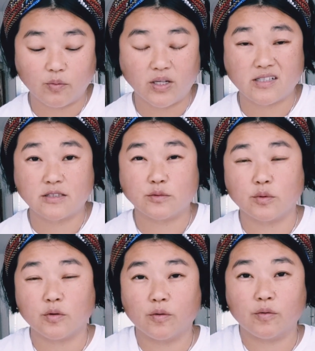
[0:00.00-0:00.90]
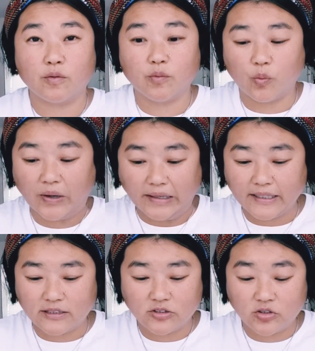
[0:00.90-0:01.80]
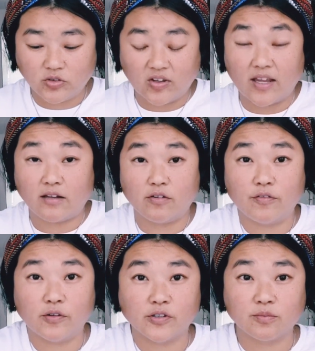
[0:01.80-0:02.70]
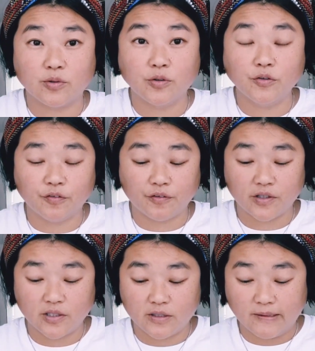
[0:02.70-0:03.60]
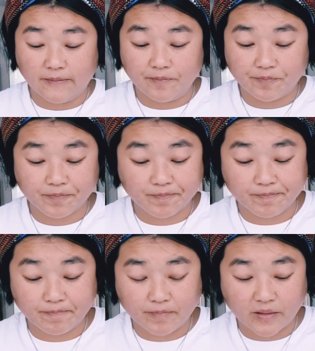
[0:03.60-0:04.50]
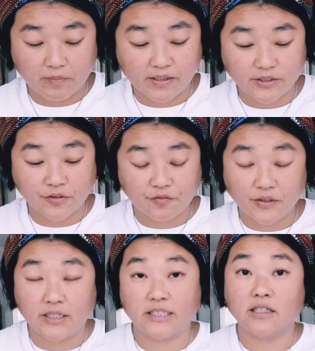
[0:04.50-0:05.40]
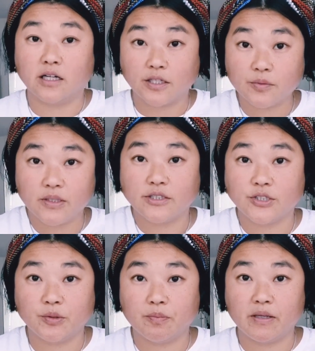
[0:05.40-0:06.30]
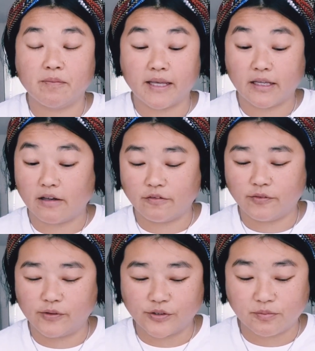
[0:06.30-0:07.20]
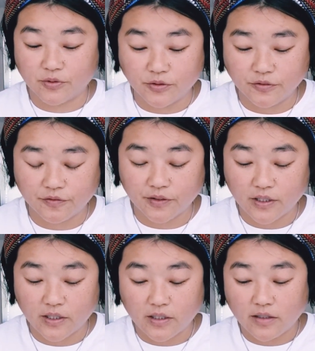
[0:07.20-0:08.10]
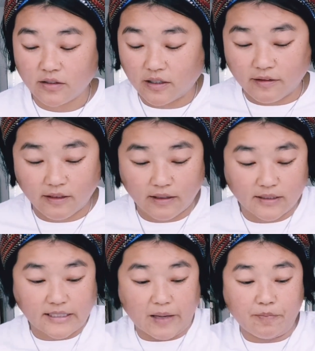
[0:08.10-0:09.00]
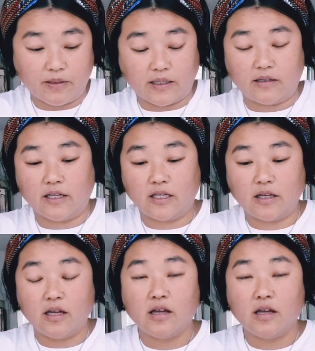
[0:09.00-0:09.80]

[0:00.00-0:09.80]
is willing to take the first move, because you feel like the other one should be making a first move. Nothing is happening. Like